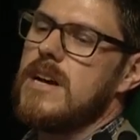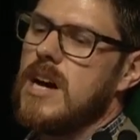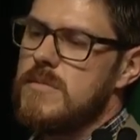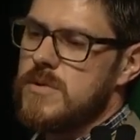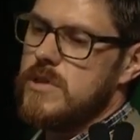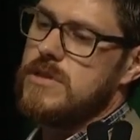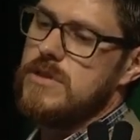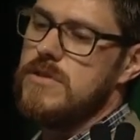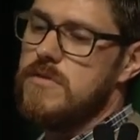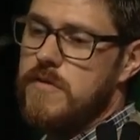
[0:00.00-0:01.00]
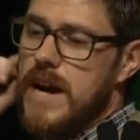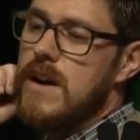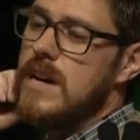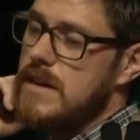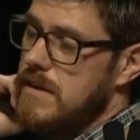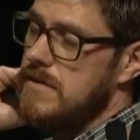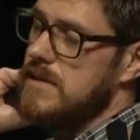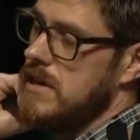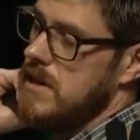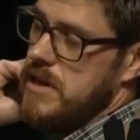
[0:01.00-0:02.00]
It comes with two very
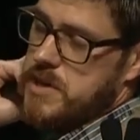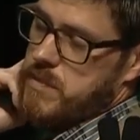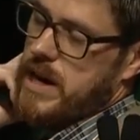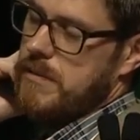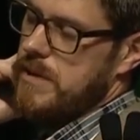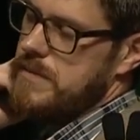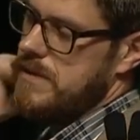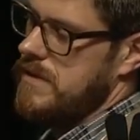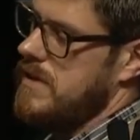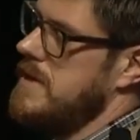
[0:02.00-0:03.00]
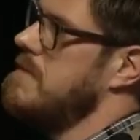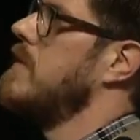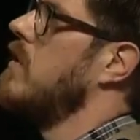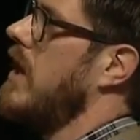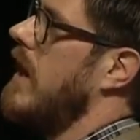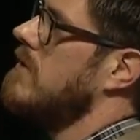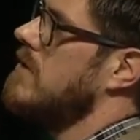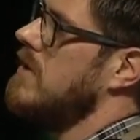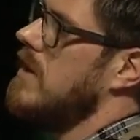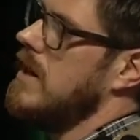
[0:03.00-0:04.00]
serious problems that we have
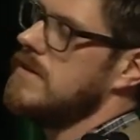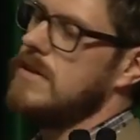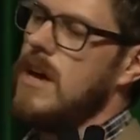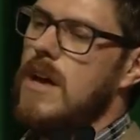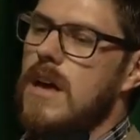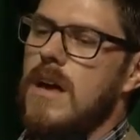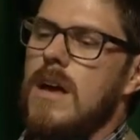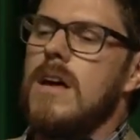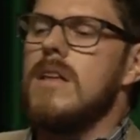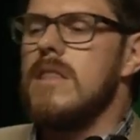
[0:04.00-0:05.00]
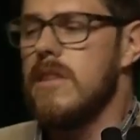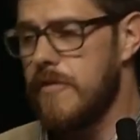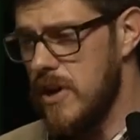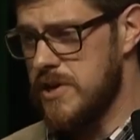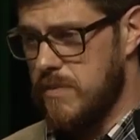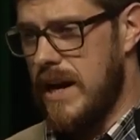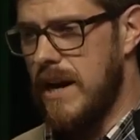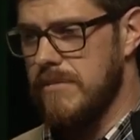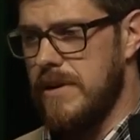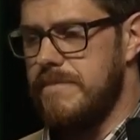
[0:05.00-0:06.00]
to address. The first
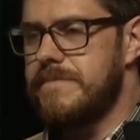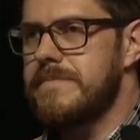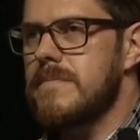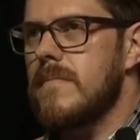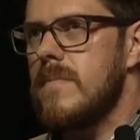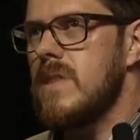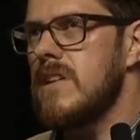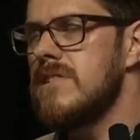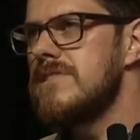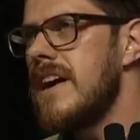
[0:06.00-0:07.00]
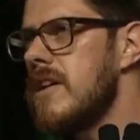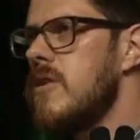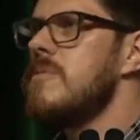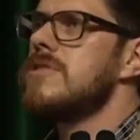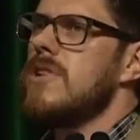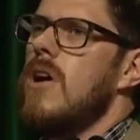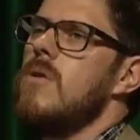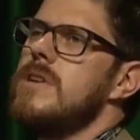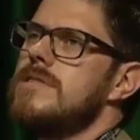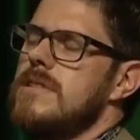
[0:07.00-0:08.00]
problem is that almost
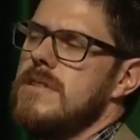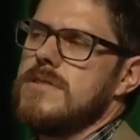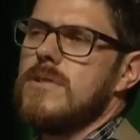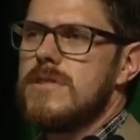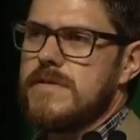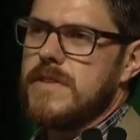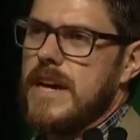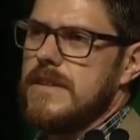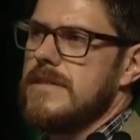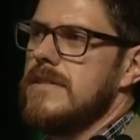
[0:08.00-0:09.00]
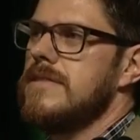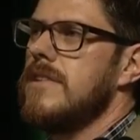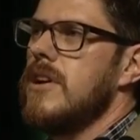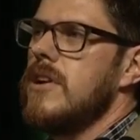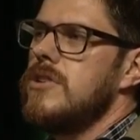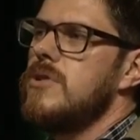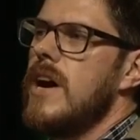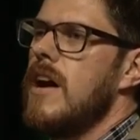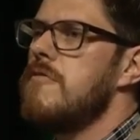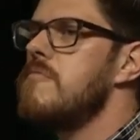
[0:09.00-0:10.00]
always in these sorts of cases, you
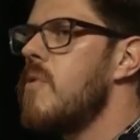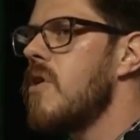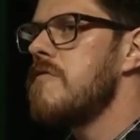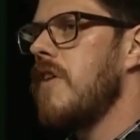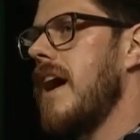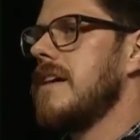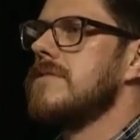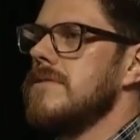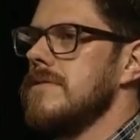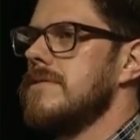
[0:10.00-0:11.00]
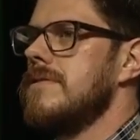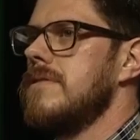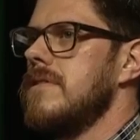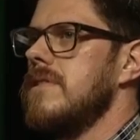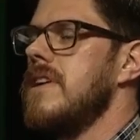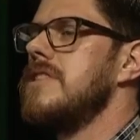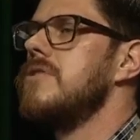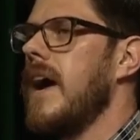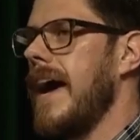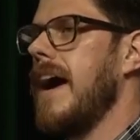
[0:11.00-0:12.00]
have more voxels than
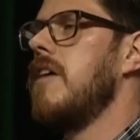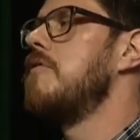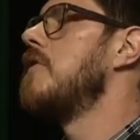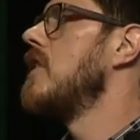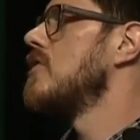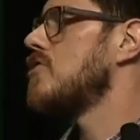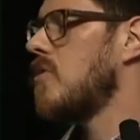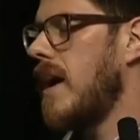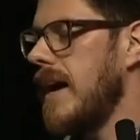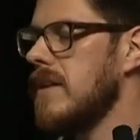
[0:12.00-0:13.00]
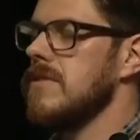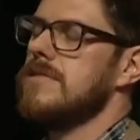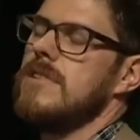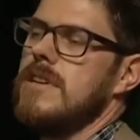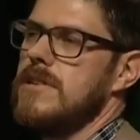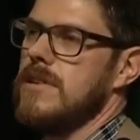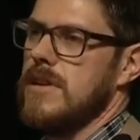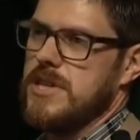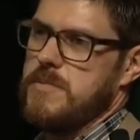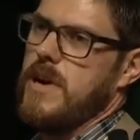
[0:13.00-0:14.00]
you have trials in your
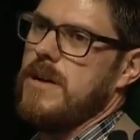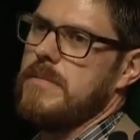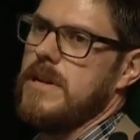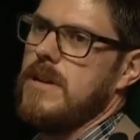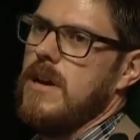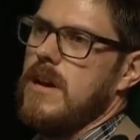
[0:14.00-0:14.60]
experiment.